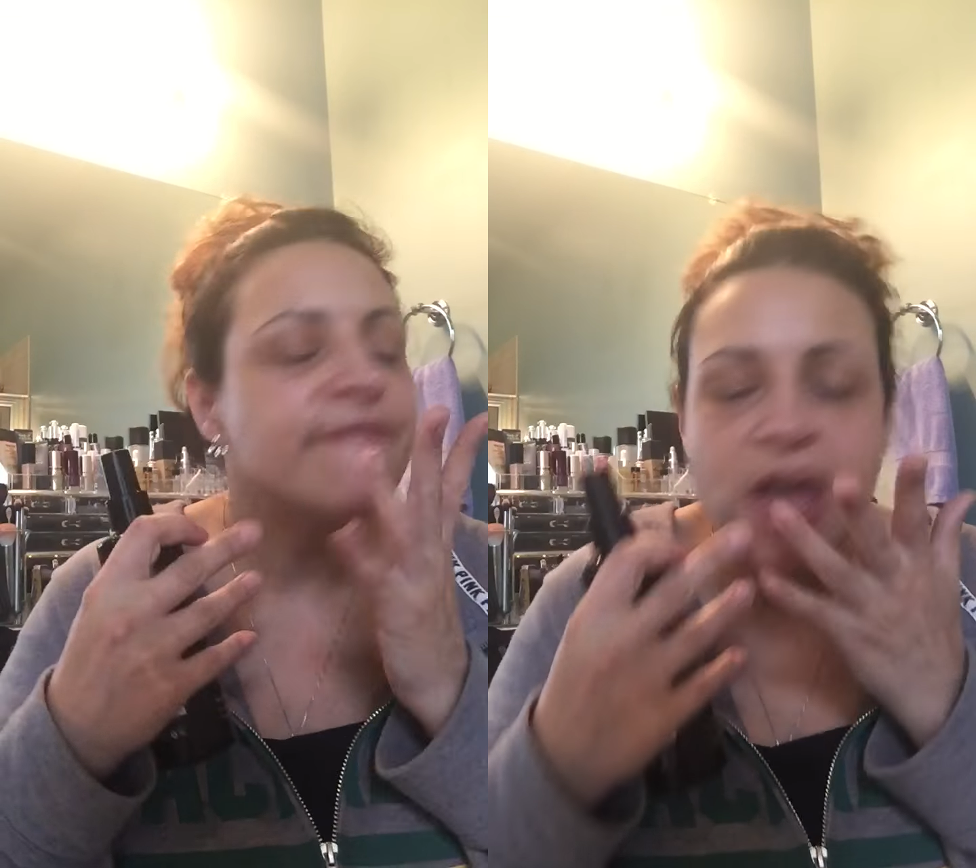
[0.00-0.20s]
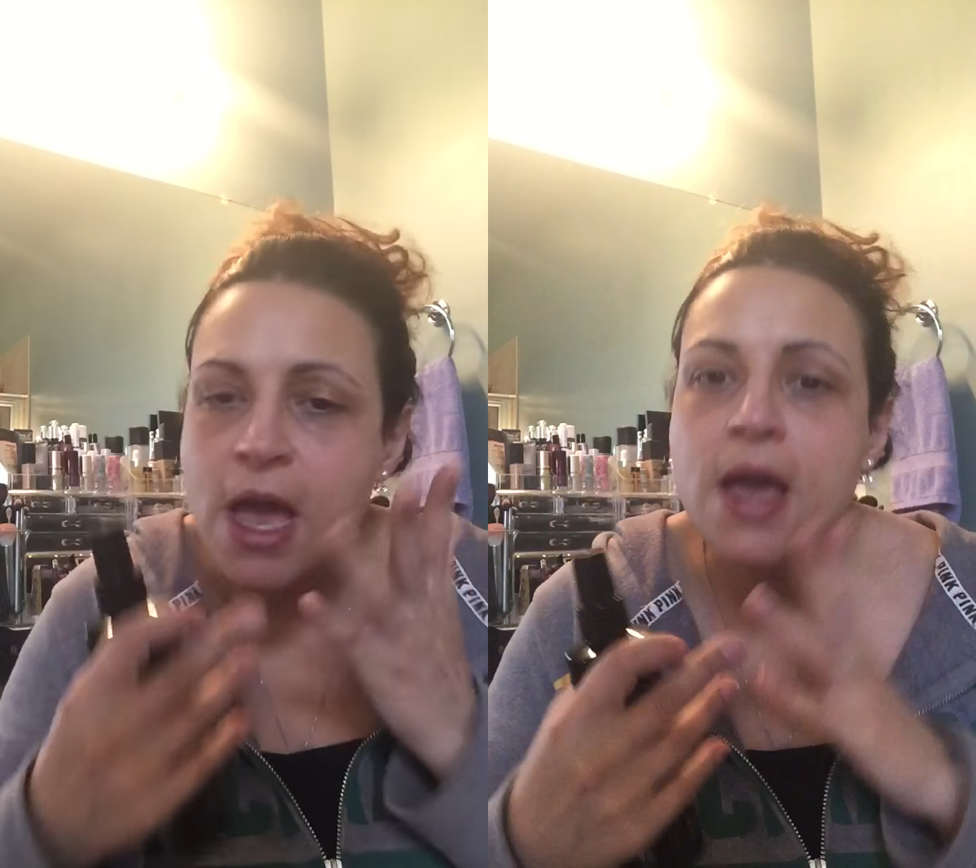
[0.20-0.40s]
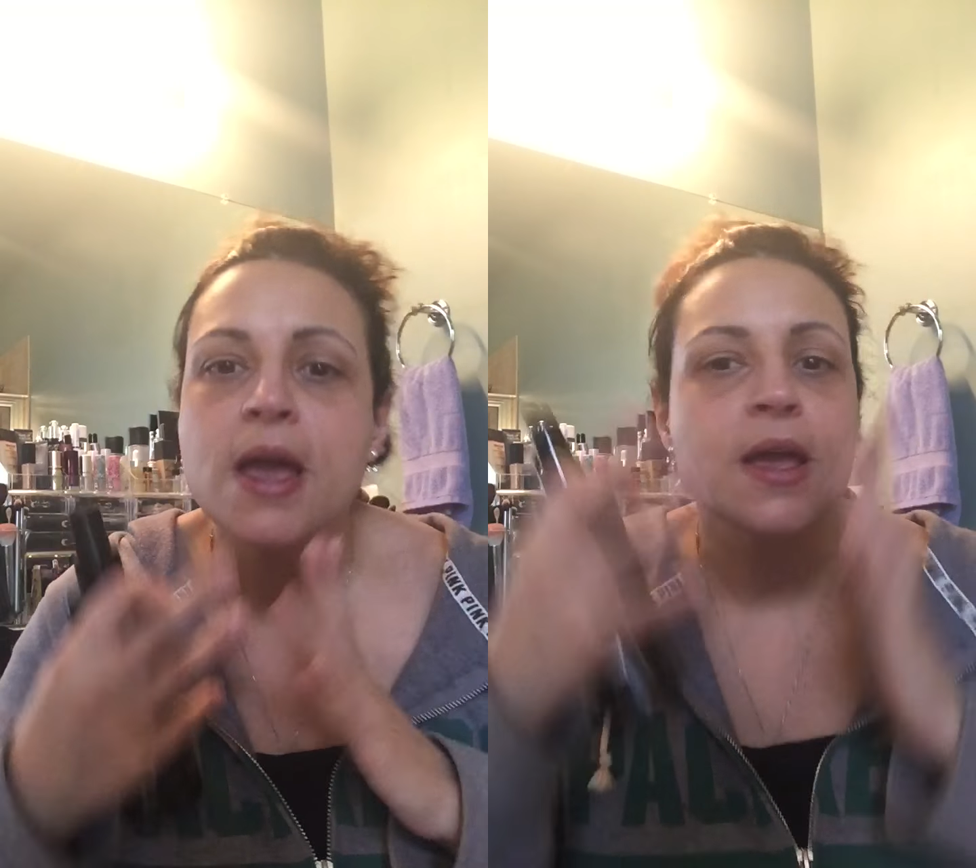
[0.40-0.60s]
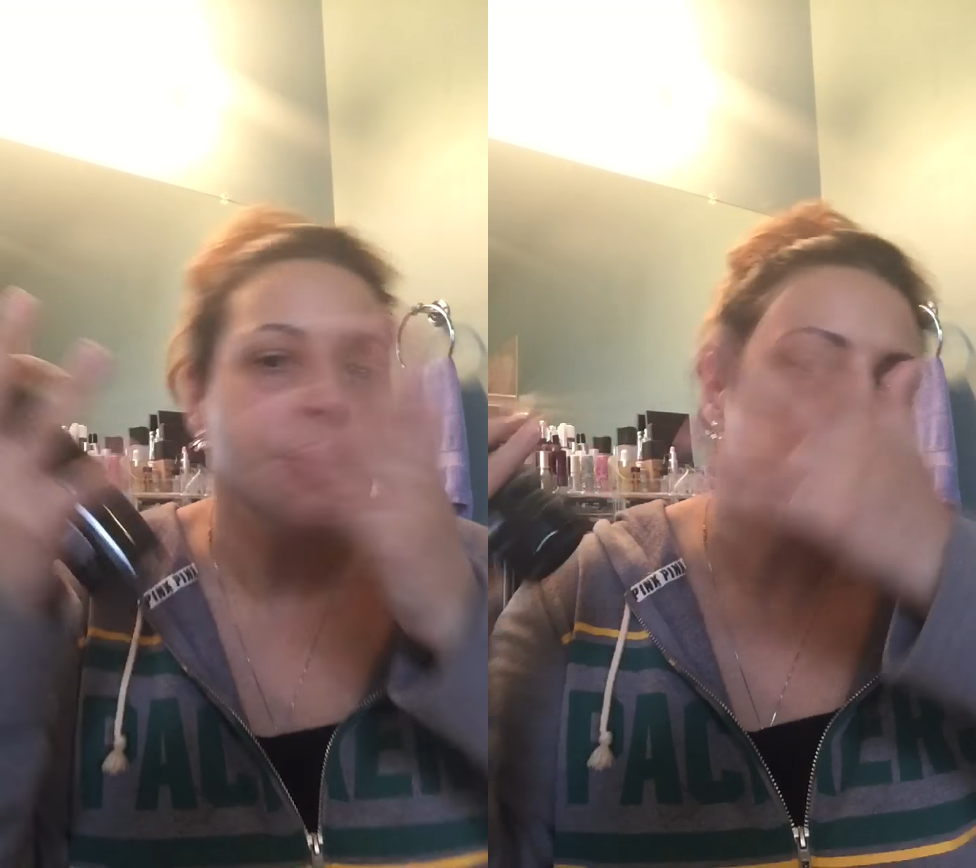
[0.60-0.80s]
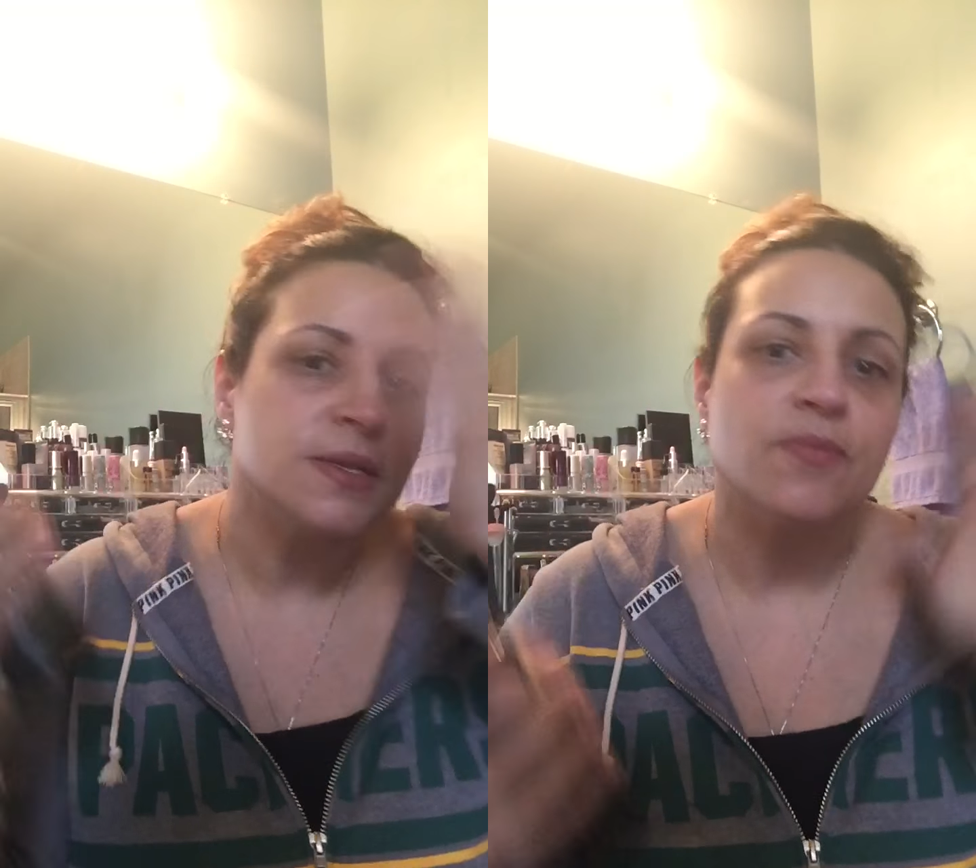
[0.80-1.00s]

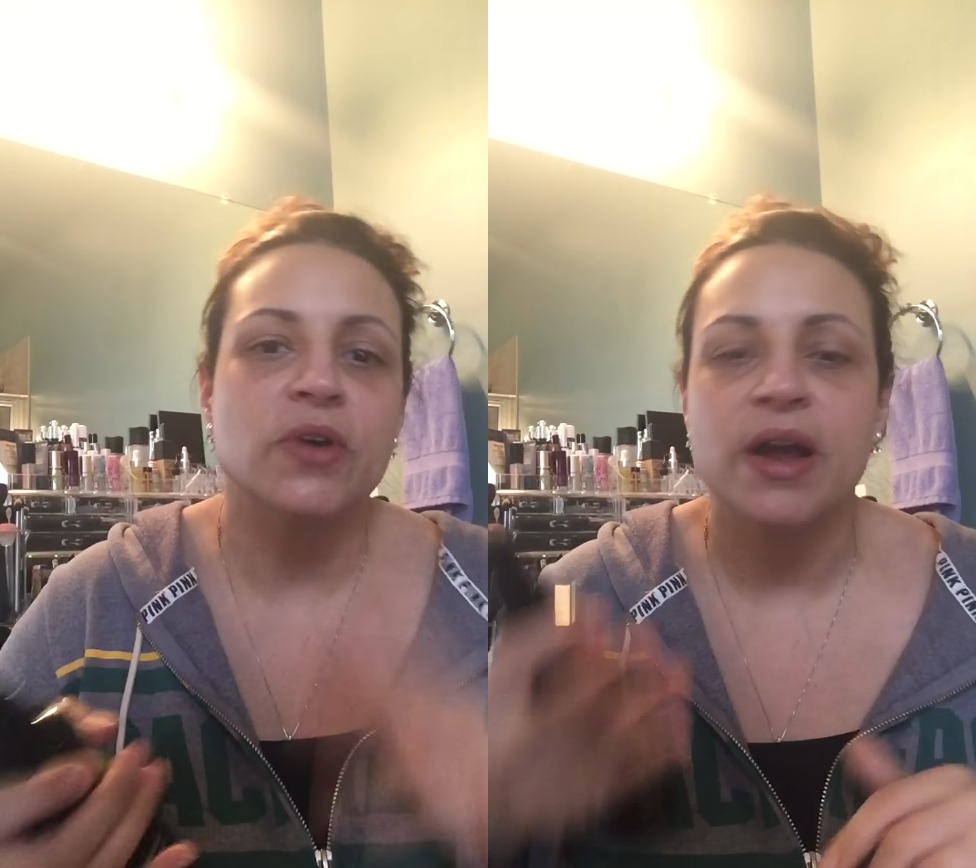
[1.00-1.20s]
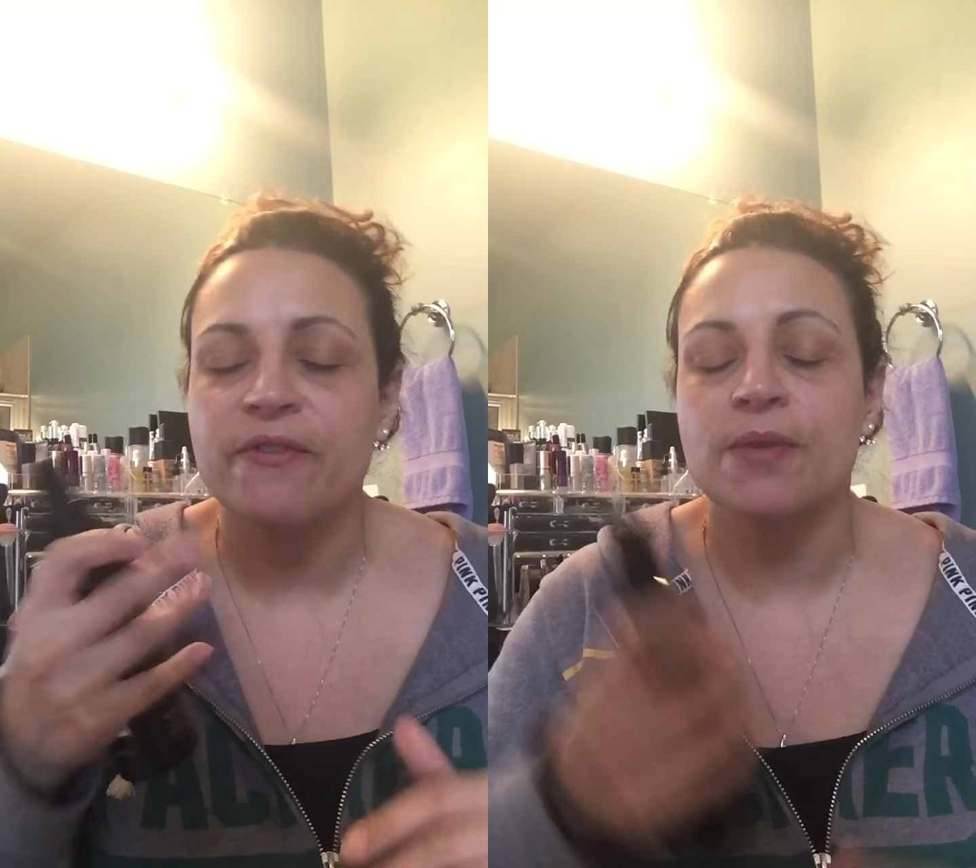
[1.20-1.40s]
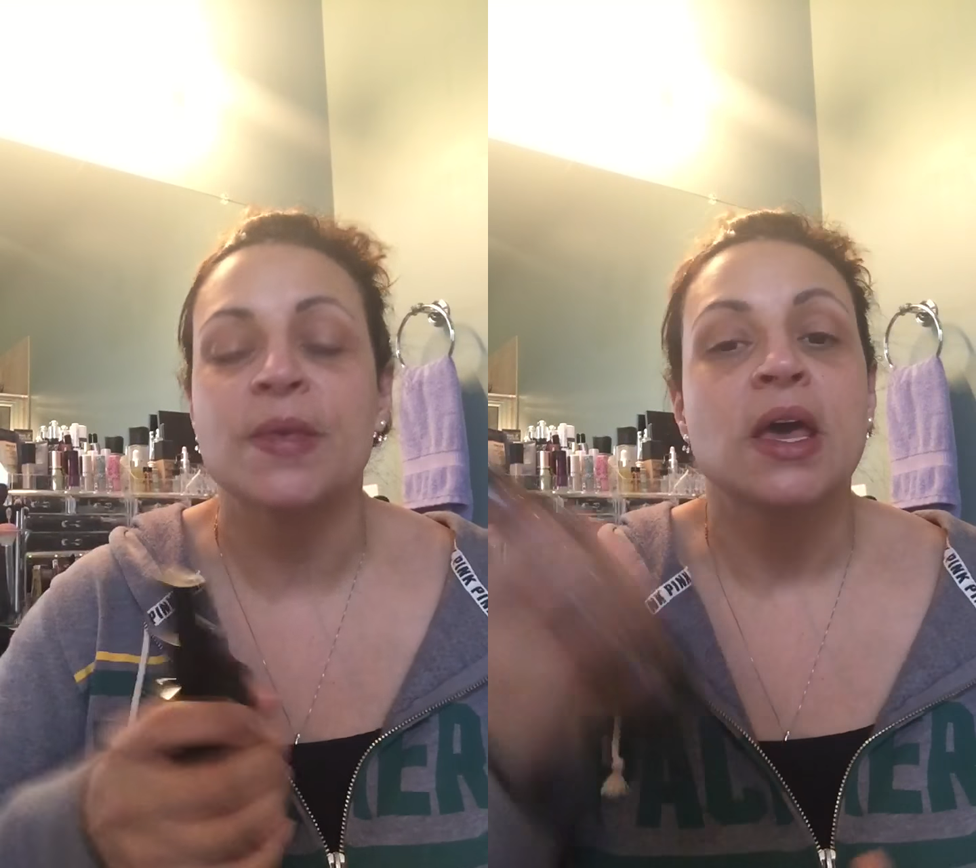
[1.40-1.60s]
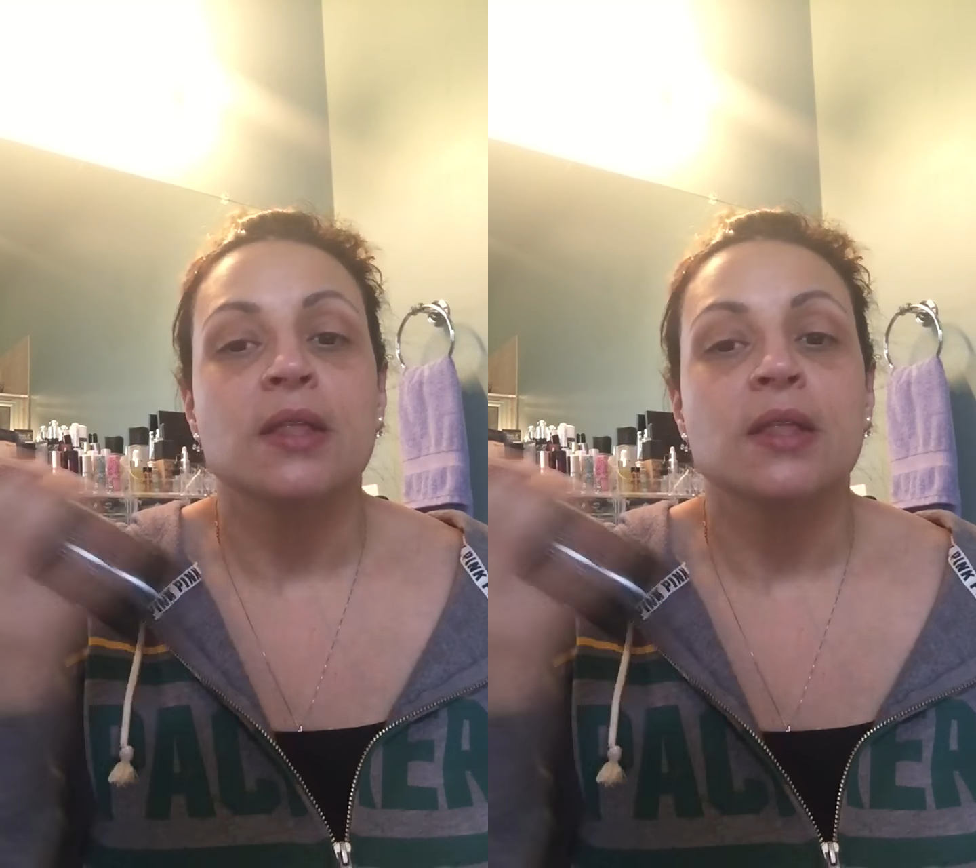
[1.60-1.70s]
face and whatever.